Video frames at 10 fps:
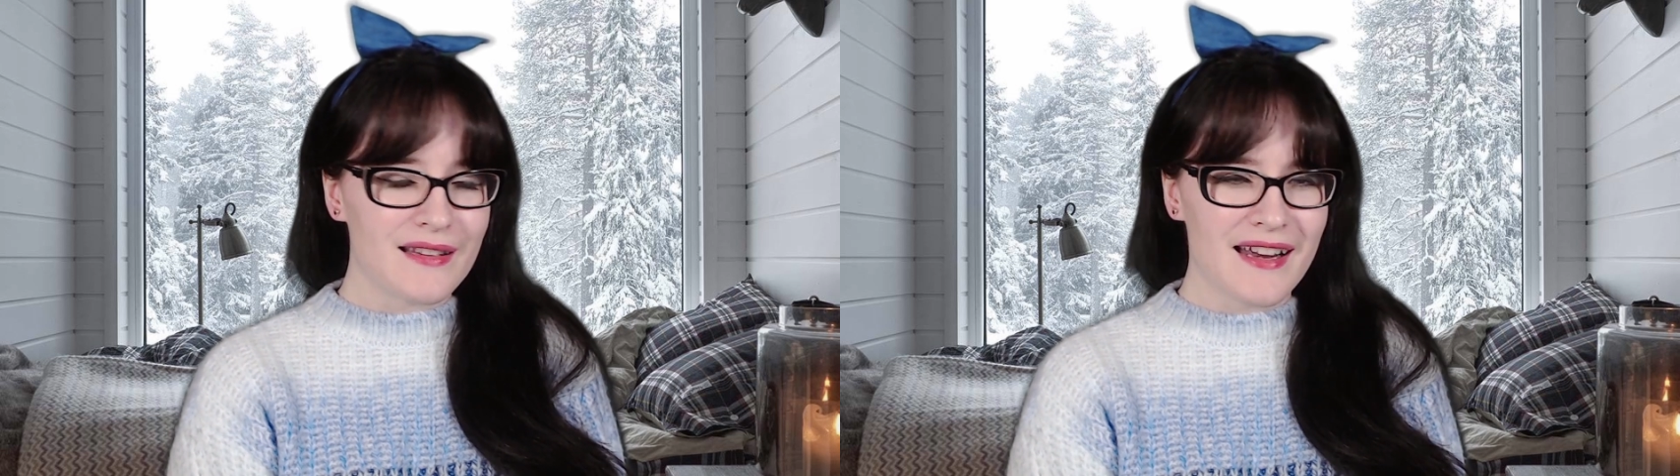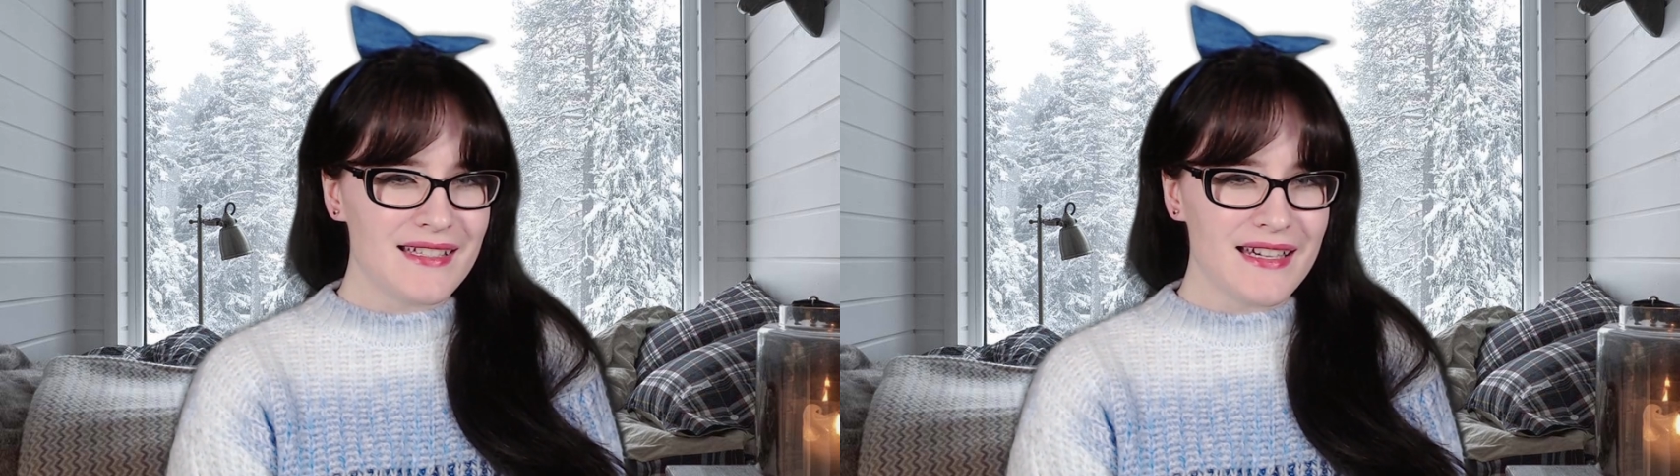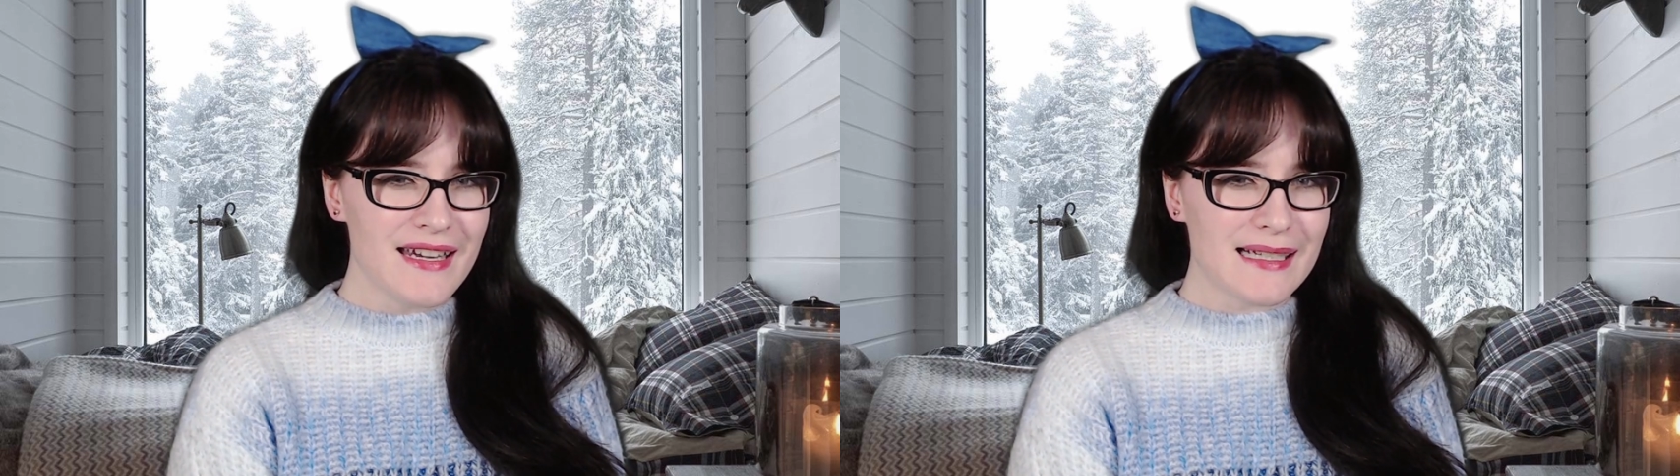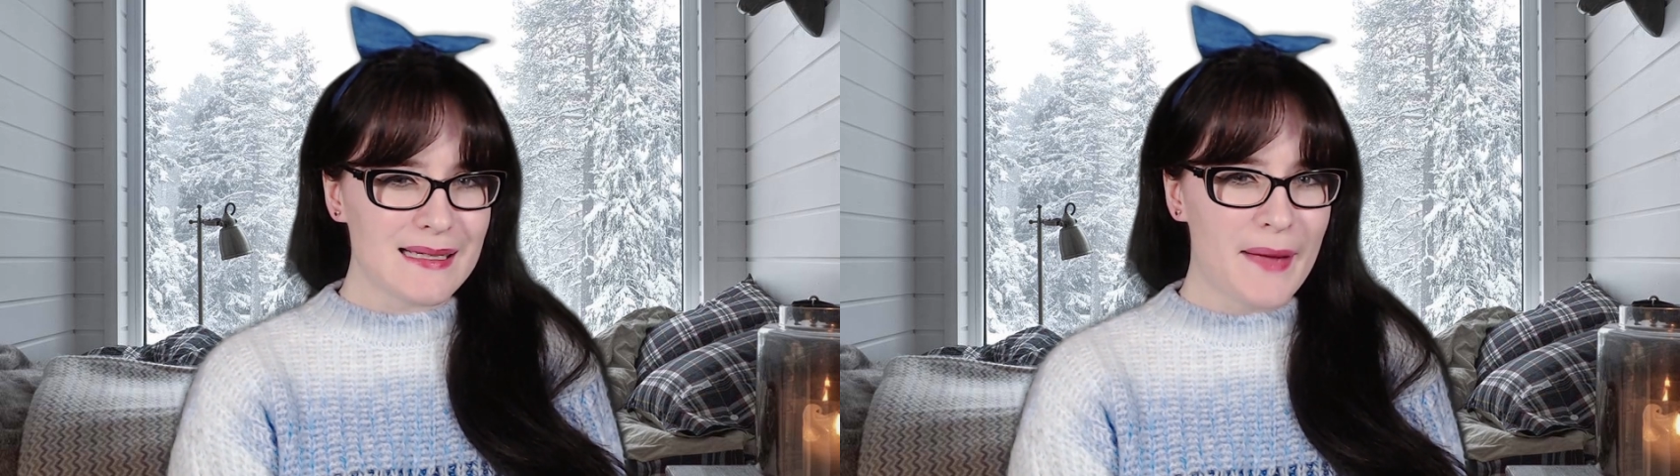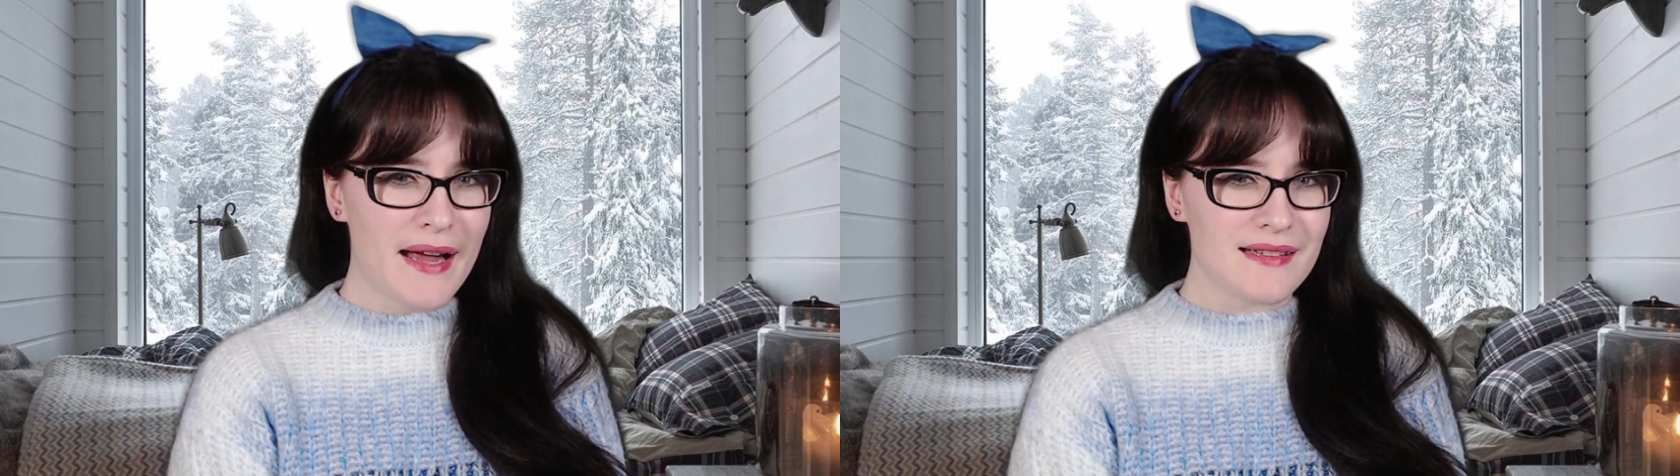I didn't
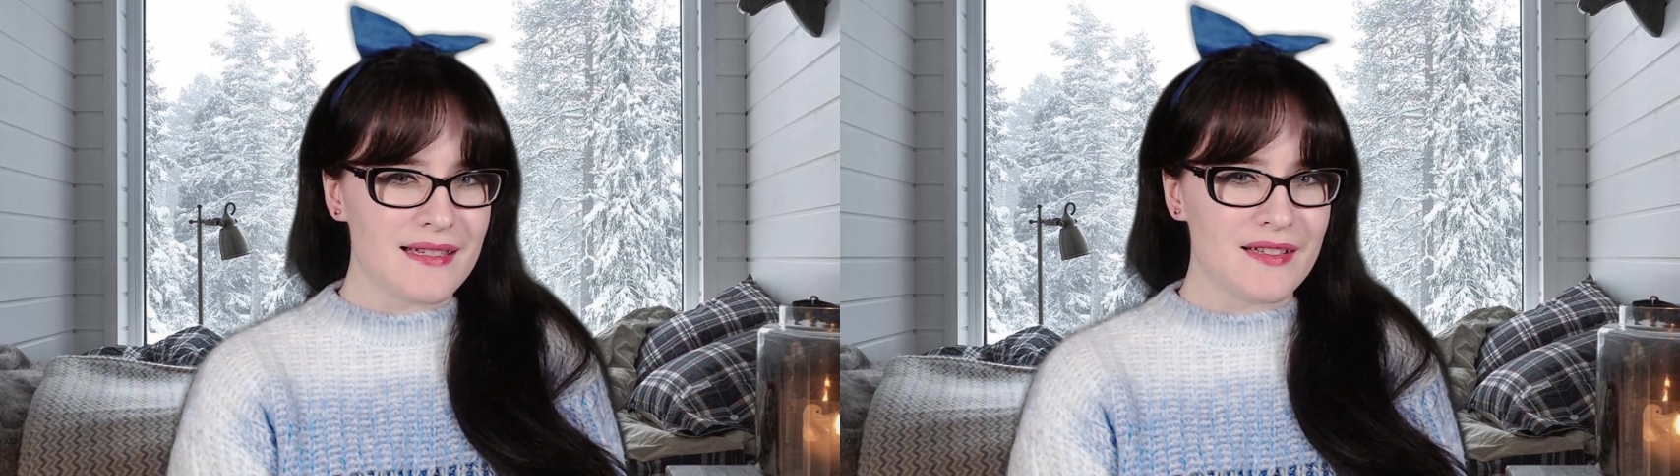expect to